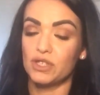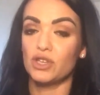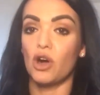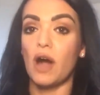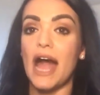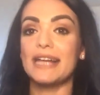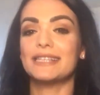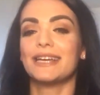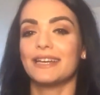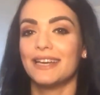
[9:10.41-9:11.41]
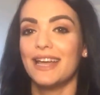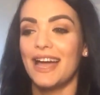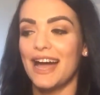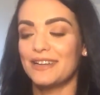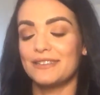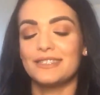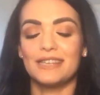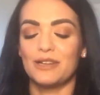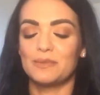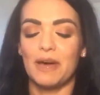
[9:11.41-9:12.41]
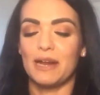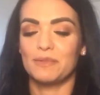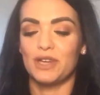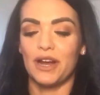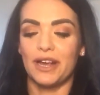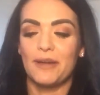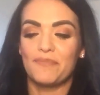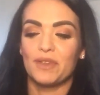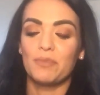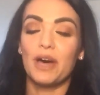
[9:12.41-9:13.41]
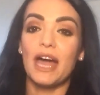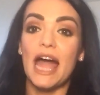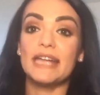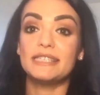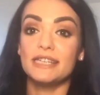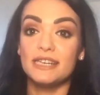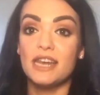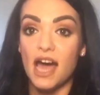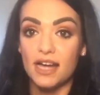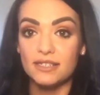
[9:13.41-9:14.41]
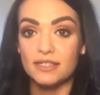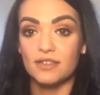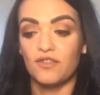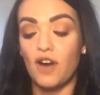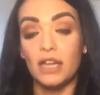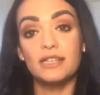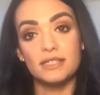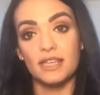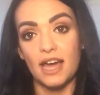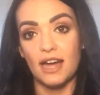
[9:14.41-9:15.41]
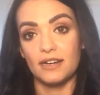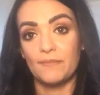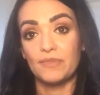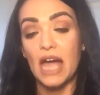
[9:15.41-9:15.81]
So I did, it sounds bad, I'm sorry. But I did not fall into that.